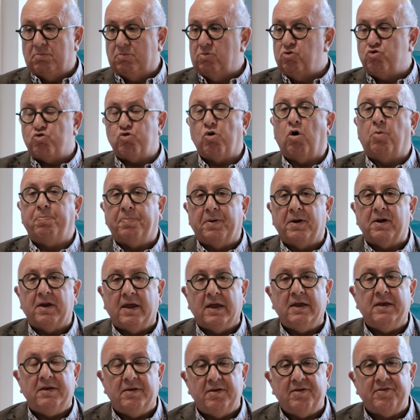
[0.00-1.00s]
dropping
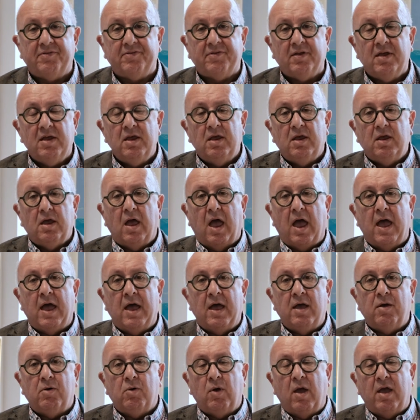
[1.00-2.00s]
ins.
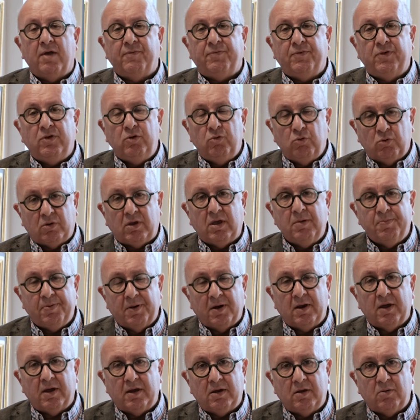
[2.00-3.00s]
If you keep an
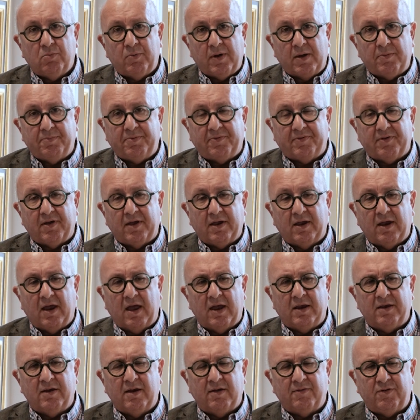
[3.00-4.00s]
eye on the website
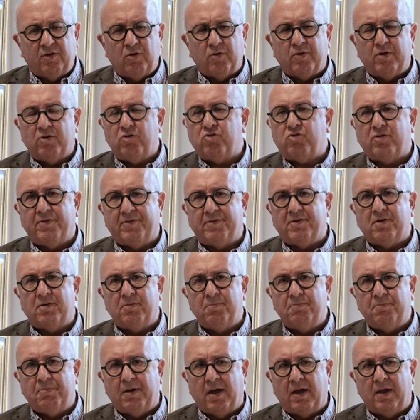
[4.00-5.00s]
and you're interested
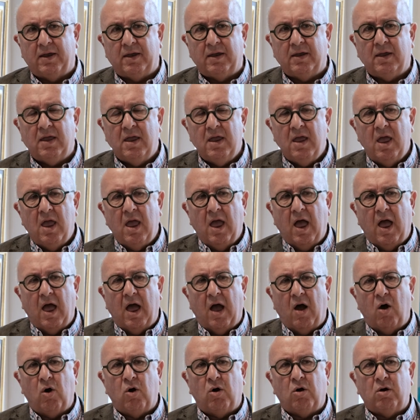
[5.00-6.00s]
in buying,
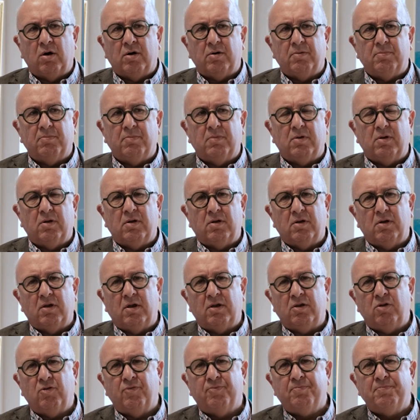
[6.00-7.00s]
or
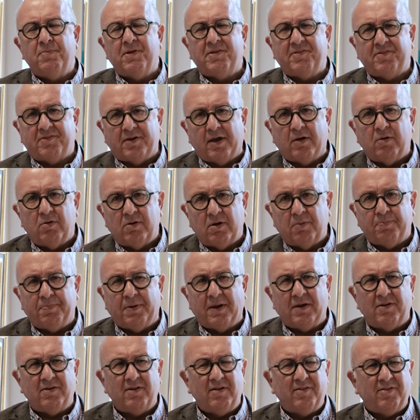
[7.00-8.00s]
you've missed out on a
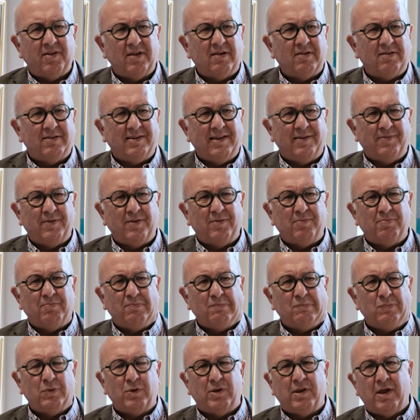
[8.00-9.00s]
painting, you think, David,
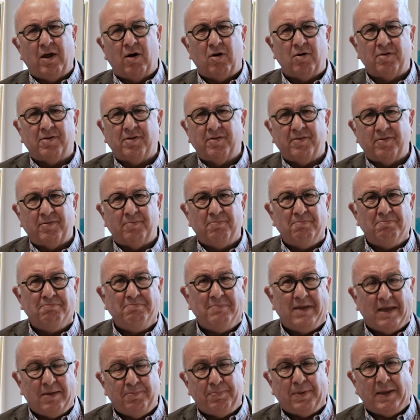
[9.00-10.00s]
would the artist
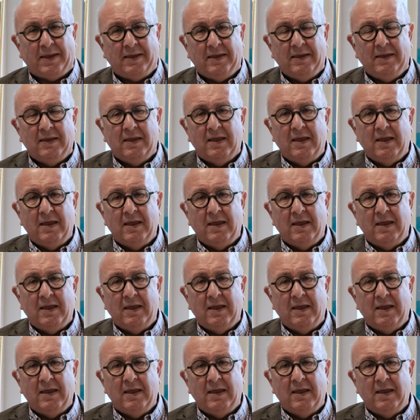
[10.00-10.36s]
maybe